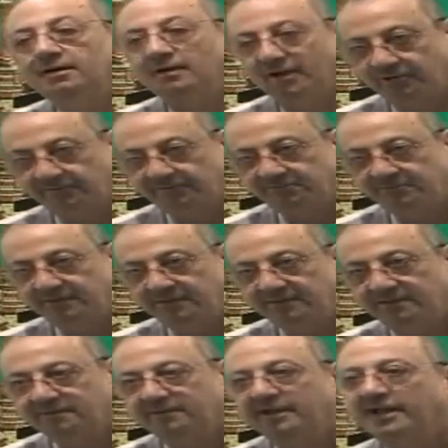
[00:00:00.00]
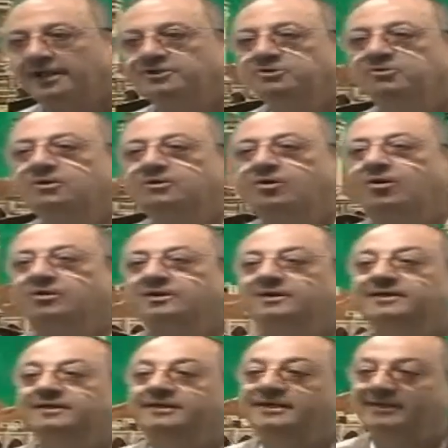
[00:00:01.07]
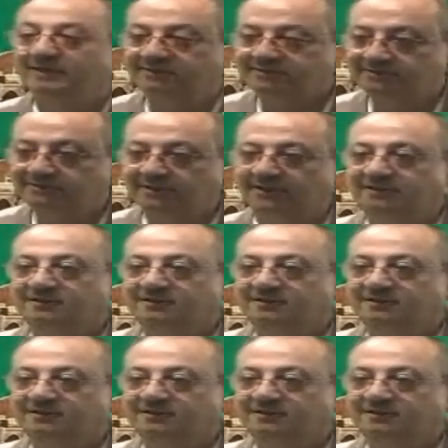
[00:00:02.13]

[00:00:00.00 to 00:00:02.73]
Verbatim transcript: Are you with me? And you will call it, it's uh,